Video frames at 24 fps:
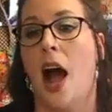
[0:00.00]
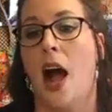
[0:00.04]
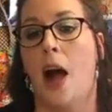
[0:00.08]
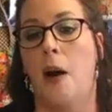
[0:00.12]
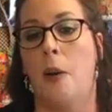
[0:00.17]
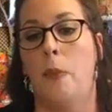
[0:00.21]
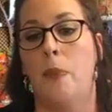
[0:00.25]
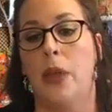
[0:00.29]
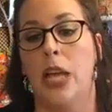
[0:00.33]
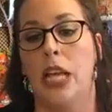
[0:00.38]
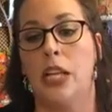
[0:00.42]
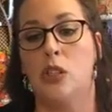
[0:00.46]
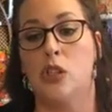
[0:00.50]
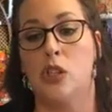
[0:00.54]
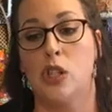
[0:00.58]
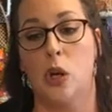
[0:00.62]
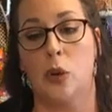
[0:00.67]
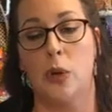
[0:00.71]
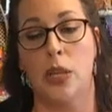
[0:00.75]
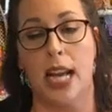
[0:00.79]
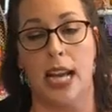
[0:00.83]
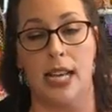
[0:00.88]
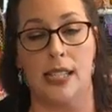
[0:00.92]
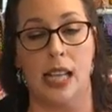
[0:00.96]
Um, and
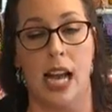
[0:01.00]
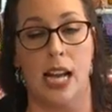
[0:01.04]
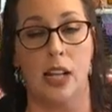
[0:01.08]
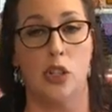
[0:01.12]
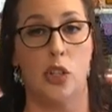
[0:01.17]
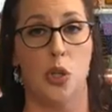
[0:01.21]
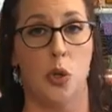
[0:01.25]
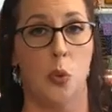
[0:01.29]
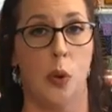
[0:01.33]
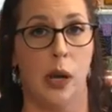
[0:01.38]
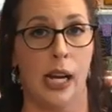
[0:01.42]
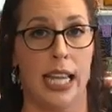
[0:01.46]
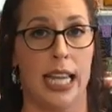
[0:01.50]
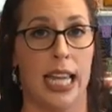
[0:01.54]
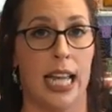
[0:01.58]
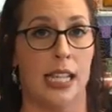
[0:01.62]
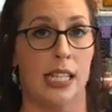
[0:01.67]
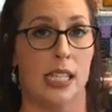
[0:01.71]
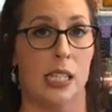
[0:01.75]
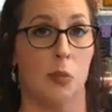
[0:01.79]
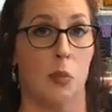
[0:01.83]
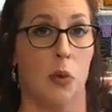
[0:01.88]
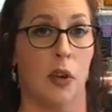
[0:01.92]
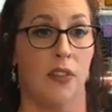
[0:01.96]
so yes, I do want to
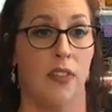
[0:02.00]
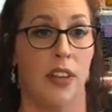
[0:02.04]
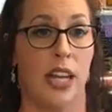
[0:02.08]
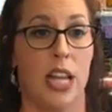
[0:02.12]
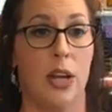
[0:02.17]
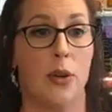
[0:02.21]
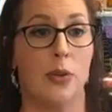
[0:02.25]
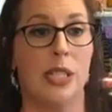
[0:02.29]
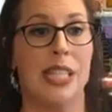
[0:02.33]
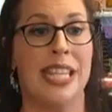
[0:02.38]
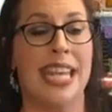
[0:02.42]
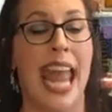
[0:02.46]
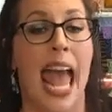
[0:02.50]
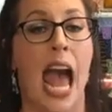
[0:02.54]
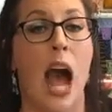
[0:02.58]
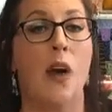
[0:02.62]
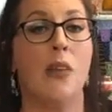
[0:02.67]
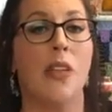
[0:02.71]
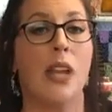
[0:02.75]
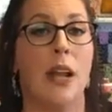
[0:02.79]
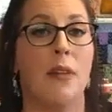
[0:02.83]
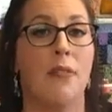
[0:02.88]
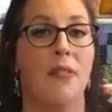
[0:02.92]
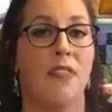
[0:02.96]
get some more videos
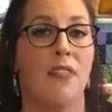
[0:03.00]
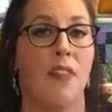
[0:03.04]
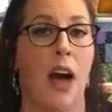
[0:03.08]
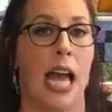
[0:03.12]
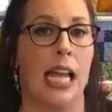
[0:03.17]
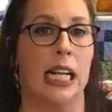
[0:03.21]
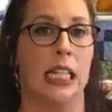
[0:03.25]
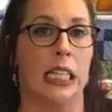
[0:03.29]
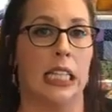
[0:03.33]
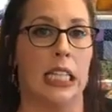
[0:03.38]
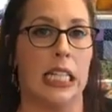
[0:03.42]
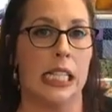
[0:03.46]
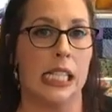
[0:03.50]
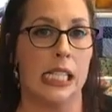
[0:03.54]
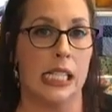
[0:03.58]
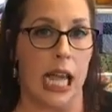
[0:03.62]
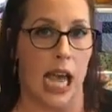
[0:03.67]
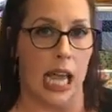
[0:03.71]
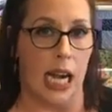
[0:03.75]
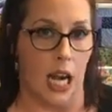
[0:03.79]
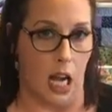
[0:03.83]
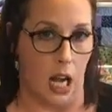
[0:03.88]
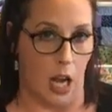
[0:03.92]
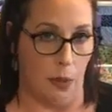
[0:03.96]
now that I'm finally
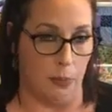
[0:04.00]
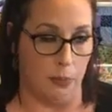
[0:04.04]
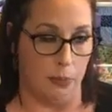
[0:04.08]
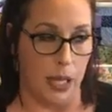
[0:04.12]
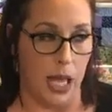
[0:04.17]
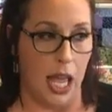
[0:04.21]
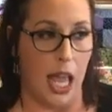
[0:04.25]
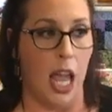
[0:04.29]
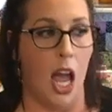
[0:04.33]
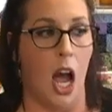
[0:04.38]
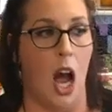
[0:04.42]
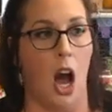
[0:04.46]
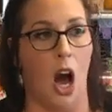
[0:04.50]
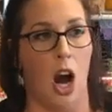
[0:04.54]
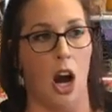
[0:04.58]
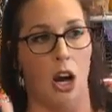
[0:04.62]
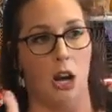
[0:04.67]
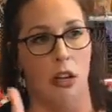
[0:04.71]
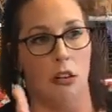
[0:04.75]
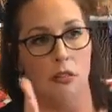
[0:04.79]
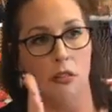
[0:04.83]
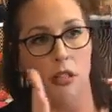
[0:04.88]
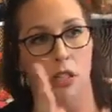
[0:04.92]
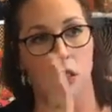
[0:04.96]
set up.
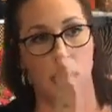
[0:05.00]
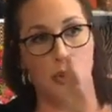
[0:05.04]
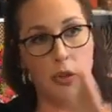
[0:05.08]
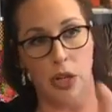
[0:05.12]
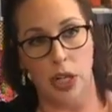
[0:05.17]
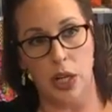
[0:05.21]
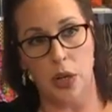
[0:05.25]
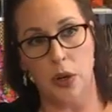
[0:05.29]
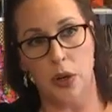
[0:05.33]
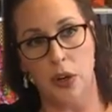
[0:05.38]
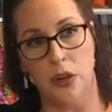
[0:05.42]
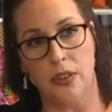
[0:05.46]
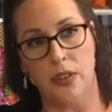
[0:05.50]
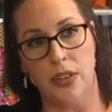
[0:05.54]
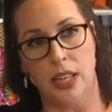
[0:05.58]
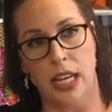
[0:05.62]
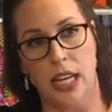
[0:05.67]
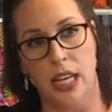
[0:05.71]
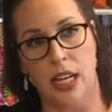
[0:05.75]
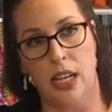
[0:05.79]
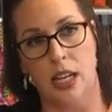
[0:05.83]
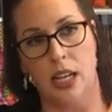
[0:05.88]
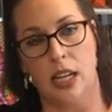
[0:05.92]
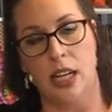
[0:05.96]
Our studio
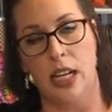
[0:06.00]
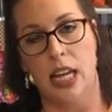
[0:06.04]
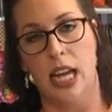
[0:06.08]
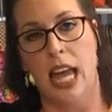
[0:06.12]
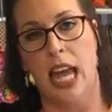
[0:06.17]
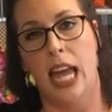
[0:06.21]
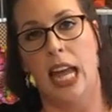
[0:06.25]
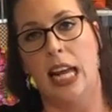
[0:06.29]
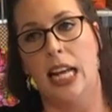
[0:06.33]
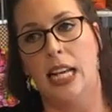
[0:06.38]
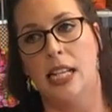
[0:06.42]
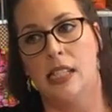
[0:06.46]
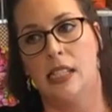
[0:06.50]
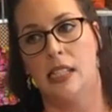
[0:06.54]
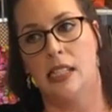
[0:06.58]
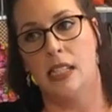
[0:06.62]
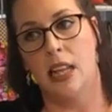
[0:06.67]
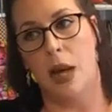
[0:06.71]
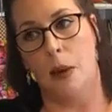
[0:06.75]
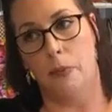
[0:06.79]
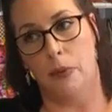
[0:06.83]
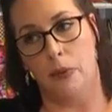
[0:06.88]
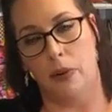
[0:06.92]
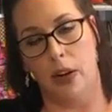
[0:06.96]
over there
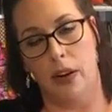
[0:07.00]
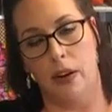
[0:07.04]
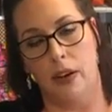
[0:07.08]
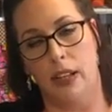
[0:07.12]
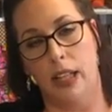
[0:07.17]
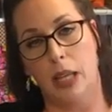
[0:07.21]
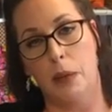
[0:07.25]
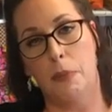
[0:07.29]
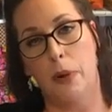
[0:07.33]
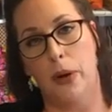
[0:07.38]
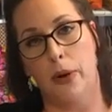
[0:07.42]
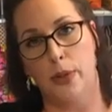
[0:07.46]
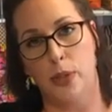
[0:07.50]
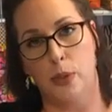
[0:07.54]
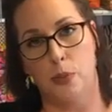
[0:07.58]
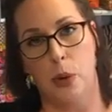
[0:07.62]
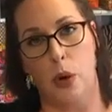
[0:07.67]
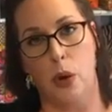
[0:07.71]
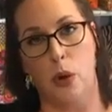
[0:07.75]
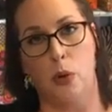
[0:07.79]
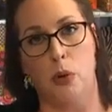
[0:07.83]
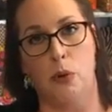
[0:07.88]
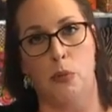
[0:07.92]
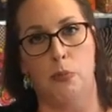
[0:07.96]
is temporarily
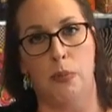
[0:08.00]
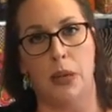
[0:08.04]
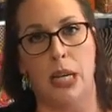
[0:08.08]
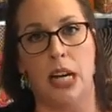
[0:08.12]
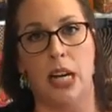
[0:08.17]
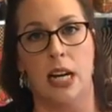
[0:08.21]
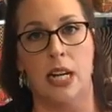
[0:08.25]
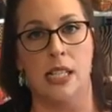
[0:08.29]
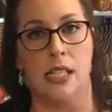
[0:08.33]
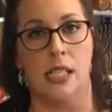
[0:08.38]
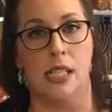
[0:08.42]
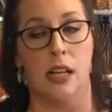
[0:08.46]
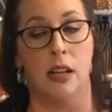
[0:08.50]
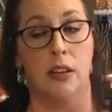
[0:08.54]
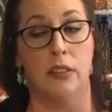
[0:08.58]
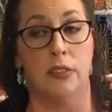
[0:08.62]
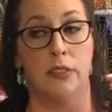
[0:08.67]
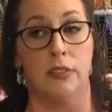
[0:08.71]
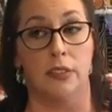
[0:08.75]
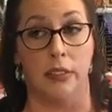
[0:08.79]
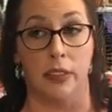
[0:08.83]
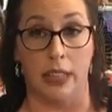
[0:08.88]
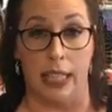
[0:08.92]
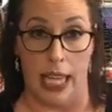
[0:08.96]
postponed because
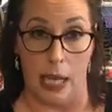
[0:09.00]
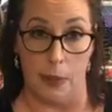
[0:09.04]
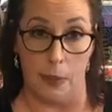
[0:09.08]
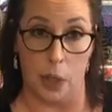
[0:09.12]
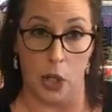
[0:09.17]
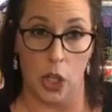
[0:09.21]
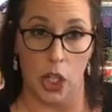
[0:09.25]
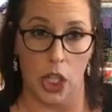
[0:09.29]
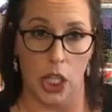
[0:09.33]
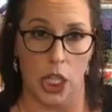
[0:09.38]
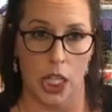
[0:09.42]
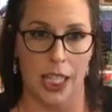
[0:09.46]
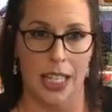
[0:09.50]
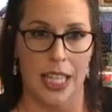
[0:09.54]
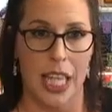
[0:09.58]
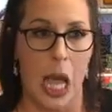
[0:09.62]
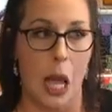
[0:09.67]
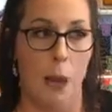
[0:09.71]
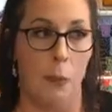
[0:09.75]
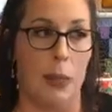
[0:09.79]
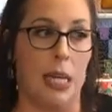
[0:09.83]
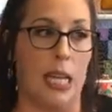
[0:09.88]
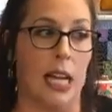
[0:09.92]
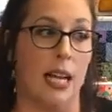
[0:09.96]
of labor,
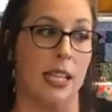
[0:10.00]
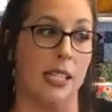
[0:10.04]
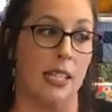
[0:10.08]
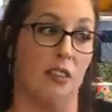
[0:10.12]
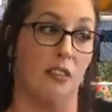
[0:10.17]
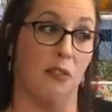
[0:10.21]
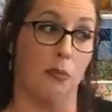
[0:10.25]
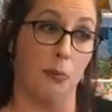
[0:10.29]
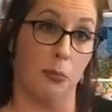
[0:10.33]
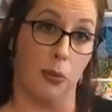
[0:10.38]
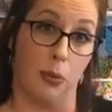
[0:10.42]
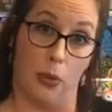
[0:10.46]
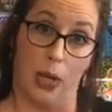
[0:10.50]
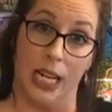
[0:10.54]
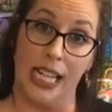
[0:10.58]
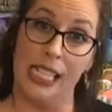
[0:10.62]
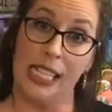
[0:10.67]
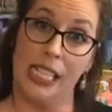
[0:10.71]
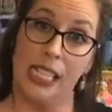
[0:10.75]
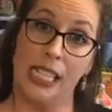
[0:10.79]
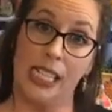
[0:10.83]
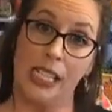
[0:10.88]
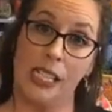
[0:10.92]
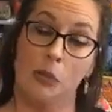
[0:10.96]
because of mm.
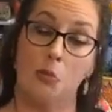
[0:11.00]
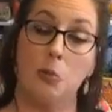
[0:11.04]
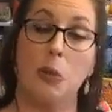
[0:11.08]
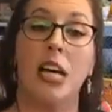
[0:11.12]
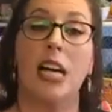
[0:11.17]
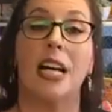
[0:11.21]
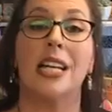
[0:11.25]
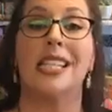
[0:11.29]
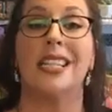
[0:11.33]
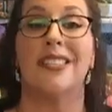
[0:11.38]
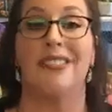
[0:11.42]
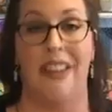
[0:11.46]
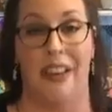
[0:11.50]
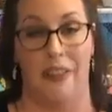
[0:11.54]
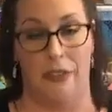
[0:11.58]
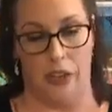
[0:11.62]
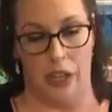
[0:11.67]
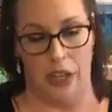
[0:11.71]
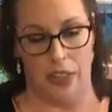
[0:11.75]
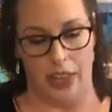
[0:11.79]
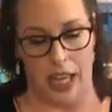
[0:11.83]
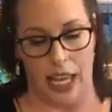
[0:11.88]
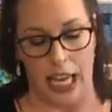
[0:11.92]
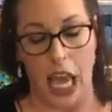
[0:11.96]
prices, because of
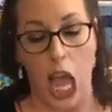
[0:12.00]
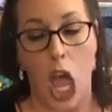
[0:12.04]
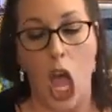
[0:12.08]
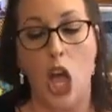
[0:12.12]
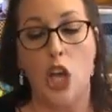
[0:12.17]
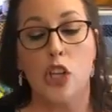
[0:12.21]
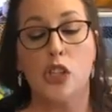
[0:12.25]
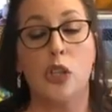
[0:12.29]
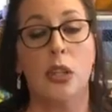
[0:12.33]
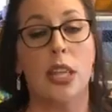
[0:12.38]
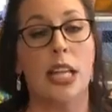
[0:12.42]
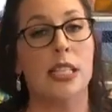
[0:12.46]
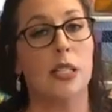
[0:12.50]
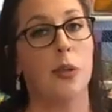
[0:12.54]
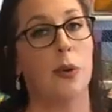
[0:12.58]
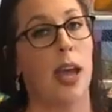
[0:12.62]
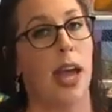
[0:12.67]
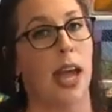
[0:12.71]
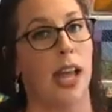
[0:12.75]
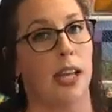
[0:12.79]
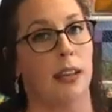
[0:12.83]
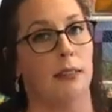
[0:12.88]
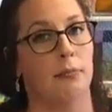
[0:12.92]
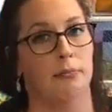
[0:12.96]
everything. So that's
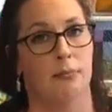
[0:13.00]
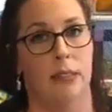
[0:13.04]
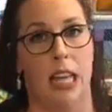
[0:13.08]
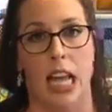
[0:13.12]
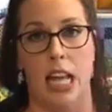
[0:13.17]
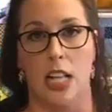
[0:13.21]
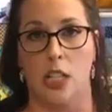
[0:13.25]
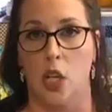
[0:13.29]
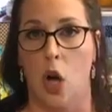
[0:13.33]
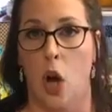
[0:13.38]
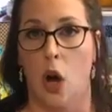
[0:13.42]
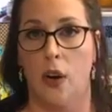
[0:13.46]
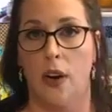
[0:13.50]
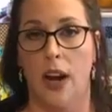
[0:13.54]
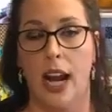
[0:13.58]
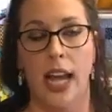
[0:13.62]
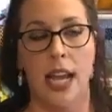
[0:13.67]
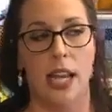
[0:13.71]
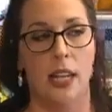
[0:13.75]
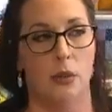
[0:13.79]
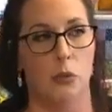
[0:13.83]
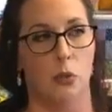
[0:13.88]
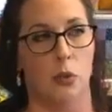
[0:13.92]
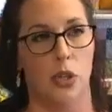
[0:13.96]
okay. It's all
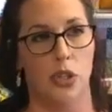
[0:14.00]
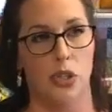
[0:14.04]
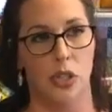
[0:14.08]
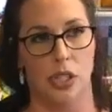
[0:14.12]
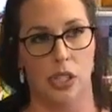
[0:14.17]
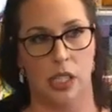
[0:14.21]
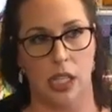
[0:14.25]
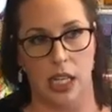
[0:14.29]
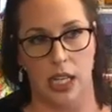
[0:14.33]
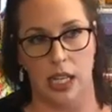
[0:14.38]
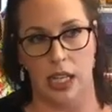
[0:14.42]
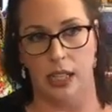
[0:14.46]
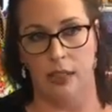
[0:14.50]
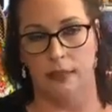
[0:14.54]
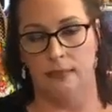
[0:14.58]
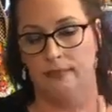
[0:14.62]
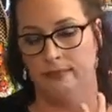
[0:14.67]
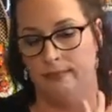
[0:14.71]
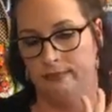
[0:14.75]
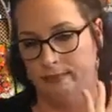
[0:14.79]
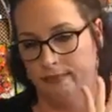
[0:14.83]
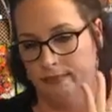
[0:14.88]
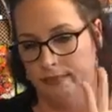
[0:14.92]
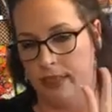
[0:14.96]
right. We're just going to
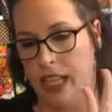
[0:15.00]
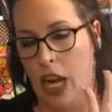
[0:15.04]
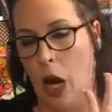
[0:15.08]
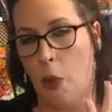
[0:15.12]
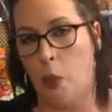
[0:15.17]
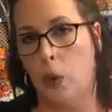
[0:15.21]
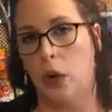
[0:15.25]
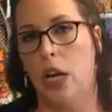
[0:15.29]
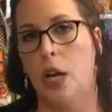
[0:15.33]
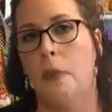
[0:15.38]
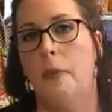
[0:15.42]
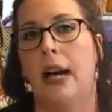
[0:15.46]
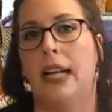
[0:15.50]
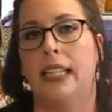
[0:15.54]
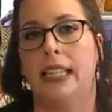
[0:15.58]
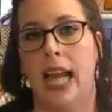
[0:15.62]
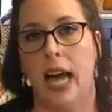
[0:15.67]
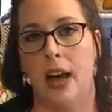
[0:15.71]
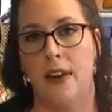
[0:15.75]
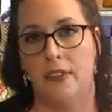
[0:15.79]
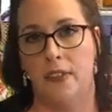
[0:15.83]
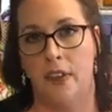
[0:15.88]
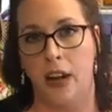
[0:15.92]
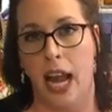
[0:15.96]
not worry about
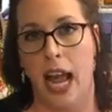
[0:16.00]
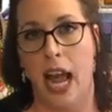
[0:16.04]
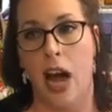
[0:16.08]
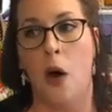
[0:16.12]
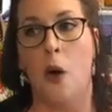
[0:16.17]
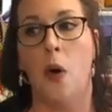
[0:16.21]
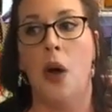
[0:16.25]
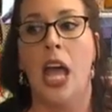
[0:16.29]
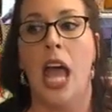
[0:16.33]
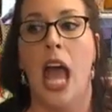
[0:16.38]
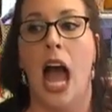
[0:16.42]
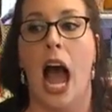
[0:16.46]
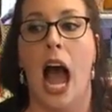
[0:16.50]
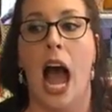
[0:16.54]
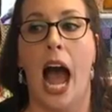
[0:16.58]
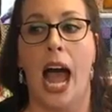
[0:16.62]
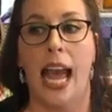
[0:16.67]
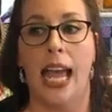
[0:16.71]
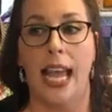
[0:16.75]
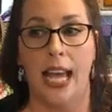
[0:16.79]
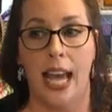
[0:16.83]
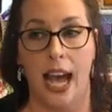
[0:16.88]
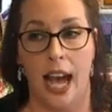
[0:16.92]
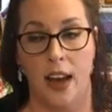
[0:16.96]
that for now.
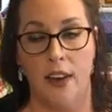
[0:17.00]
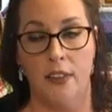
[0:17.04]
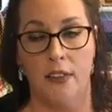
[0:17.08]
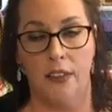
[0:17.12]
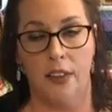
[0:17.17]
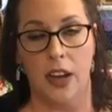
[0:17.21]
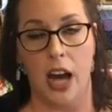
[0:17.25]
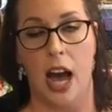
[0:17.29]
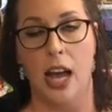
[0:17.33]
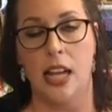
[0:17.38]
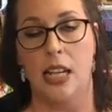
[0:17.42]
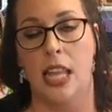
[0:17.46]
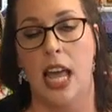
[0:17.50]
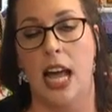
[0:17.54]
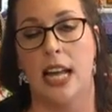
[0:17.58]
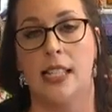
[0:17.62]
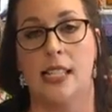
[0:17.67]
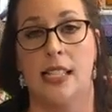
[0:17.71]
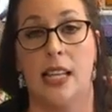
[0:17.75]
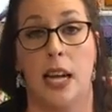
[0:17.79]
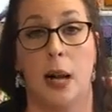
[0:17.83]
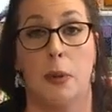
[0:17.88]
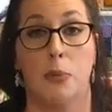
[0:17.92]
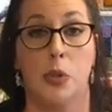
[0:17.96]
I have gotten
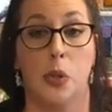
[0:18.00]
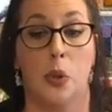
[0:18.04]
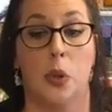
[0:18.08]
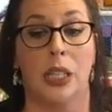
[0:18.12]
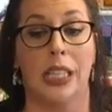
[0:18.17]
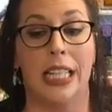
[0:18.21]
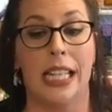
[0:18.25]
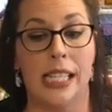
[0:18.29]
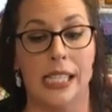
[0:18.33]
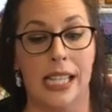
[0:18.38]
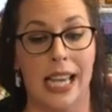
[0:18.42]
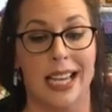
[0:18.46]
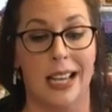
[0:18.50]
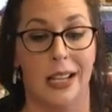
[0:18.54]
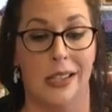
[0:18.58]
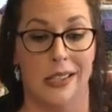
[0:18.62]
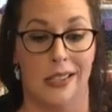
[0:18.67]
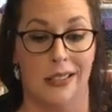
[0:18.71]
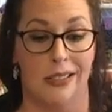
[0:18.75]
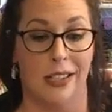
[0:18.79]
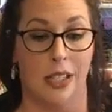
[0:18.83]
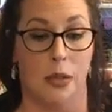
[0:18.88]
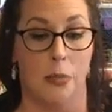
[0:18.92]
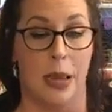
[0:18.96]
that set up, so at least I
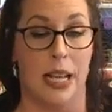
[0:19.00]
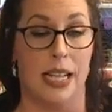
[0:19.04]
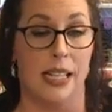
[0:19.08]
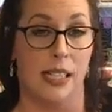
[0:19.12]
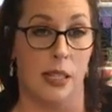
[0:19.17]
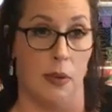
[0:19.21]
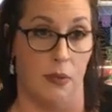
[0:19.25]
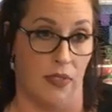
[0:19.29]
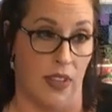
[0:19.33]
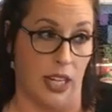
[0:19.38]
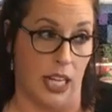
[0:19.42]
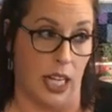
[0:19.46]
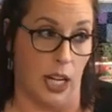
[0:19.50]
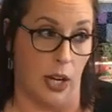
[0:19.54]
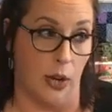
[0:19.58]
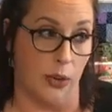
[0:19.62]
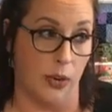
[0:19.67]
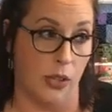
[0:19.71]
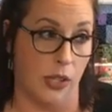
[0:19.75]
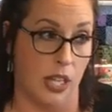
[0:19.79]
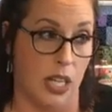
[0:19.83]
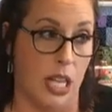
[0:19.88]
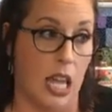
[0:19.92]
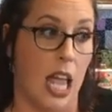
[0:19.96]
can start to make some
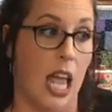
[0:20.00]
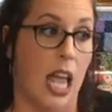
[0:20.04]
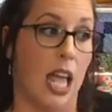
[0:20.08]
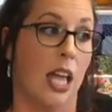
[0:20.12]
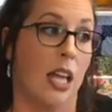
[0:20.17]
videos.